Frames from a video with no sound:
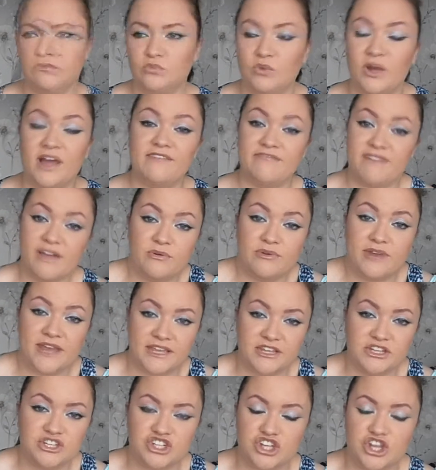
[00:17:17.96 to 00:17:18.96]
white
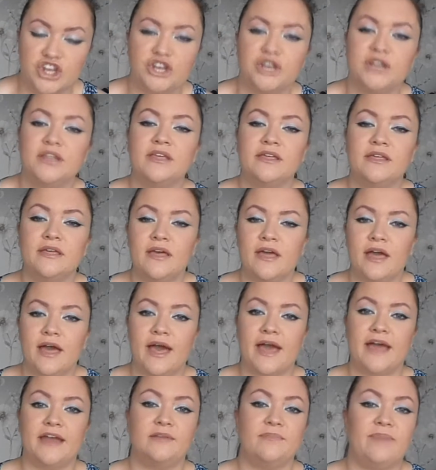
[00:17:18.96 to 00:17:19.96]
foundation
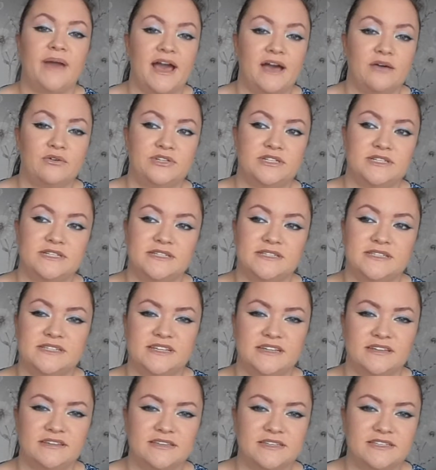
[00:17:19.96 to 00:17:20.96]
and powders,
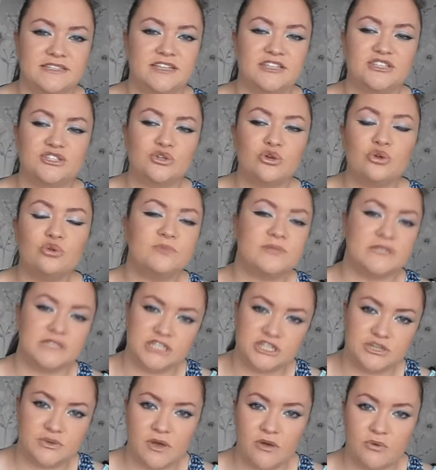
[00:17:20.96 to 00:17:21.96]
and there's a
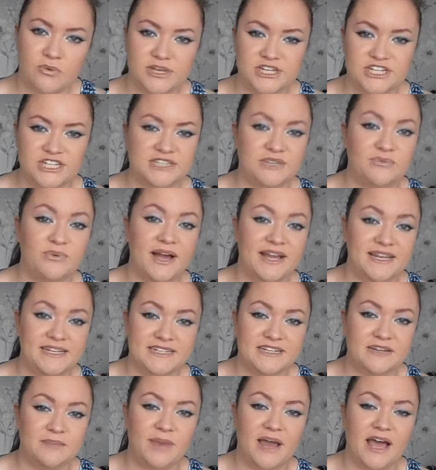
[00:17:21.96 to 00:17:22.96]
sculpting duo which is a
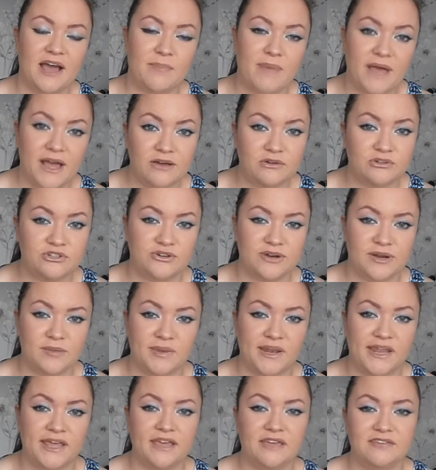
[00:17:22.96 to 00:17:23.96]
white and a black powder, I
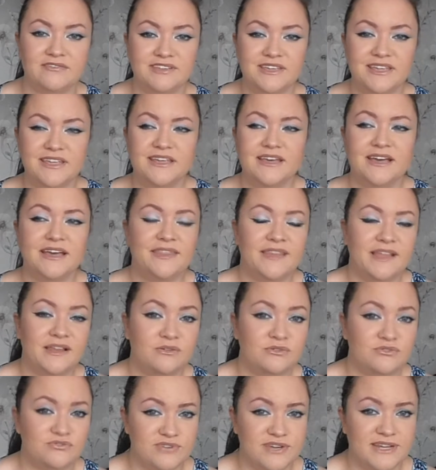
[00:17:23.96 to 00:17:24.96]
believe, and that
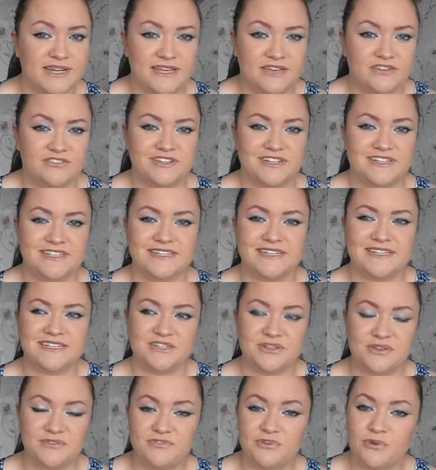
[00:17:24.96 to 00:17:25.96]
looks really interesting.
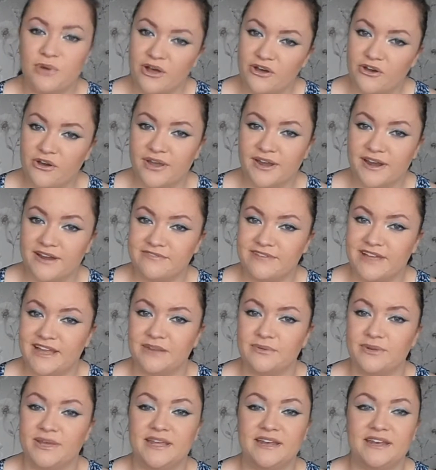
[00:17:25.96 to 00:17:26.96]
So if you are going out for
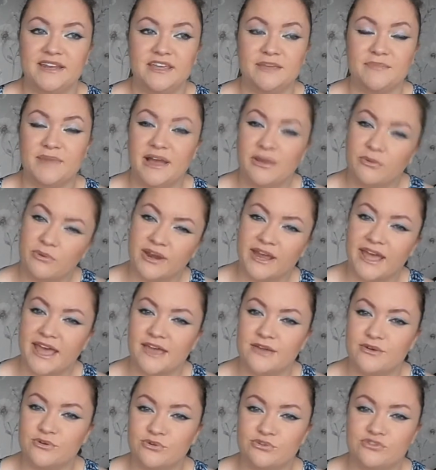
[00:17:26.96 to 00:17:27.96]
Halloween, you might want to
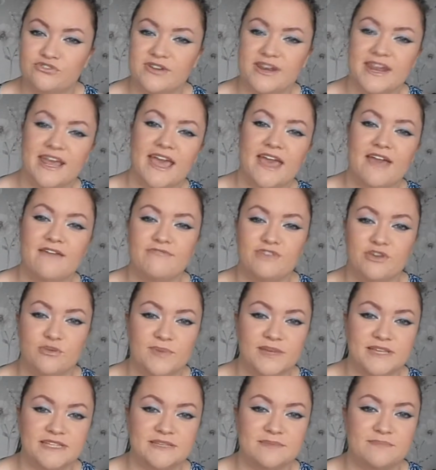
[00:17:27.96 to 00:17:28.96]
get an order in and get a few
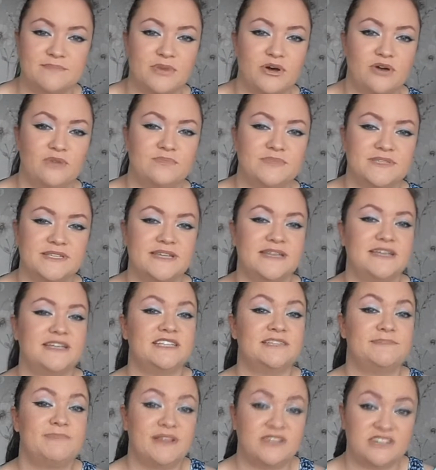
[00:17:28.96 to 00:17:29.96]
bits and bobs,
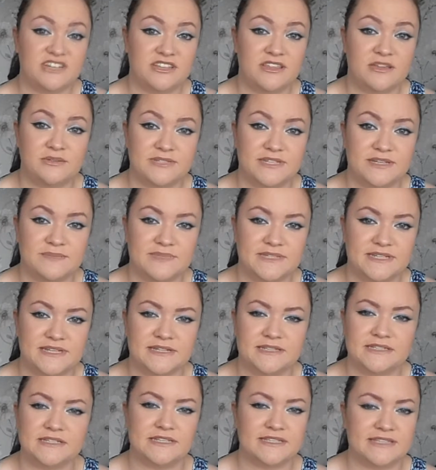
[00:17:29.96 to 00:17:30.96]
especially those
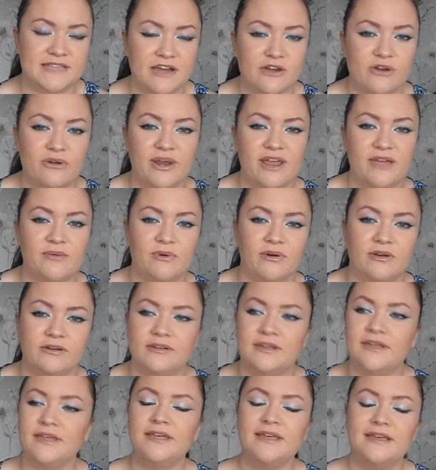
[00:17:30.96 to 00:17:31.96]
lipsticks, because that grey
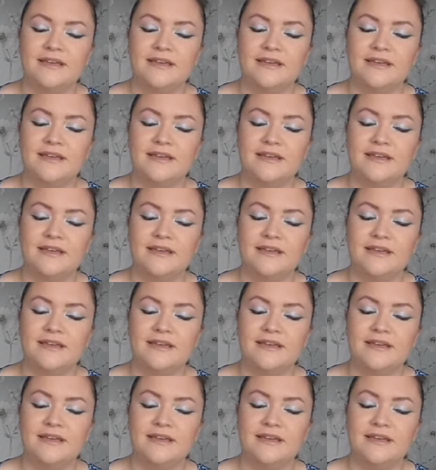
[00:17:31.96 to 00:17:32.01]
one,